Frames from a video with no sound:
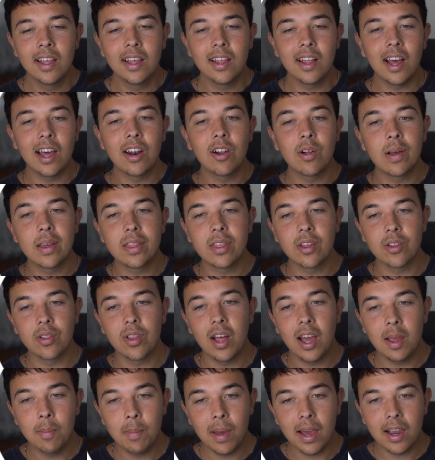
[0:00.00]
I don't like their
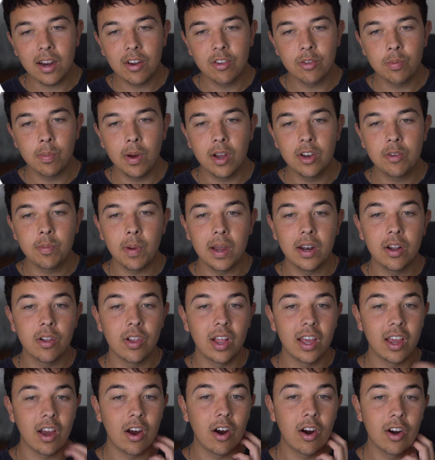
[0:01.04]
linebackers much, but I don't
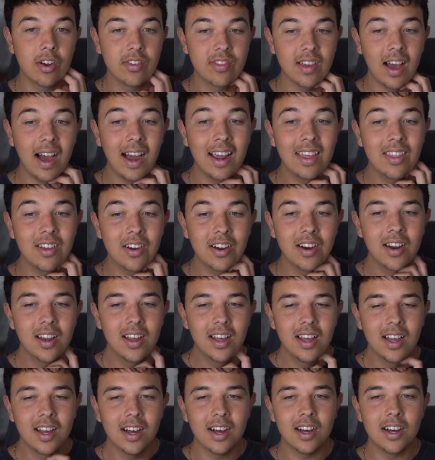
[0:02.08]
like ours either.
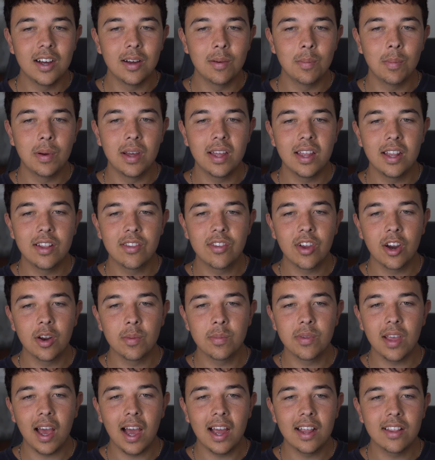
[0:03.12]
But in
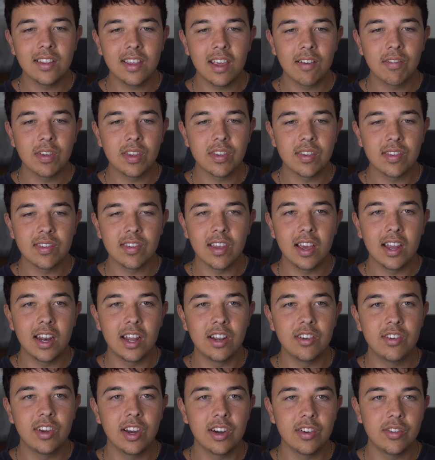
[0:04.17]
terms of, I give us a slight
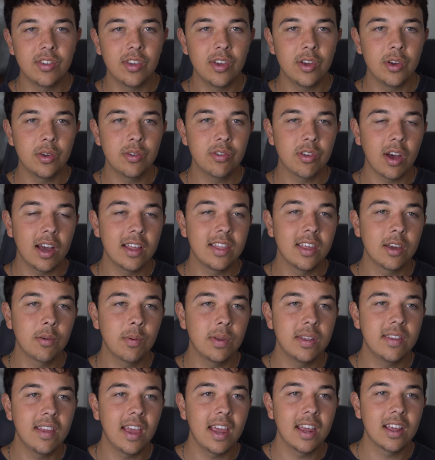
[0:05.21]
edge here too. So I think
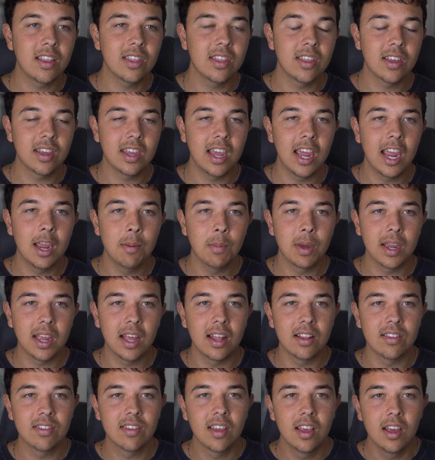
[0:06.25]
we take the game
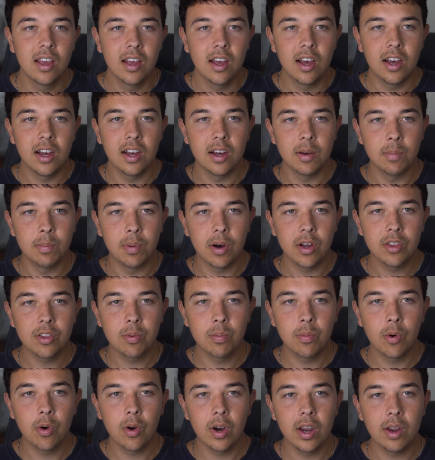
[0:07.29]
against
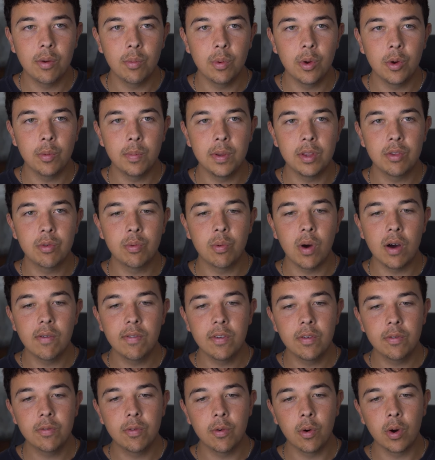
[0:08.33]
Baltimore, and we will be
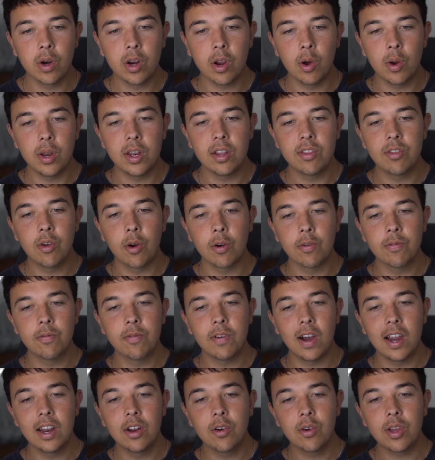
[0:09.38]
12-4 going into our
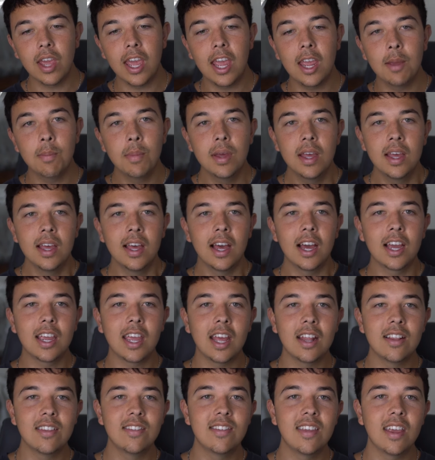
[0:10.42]
final game
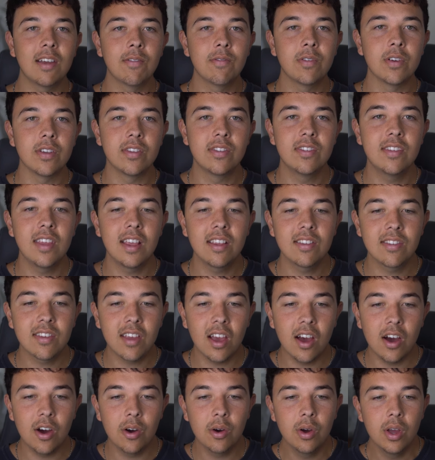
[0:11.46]
against San
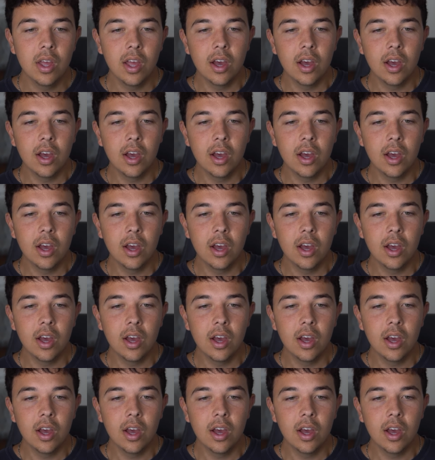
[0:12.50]
Francisco,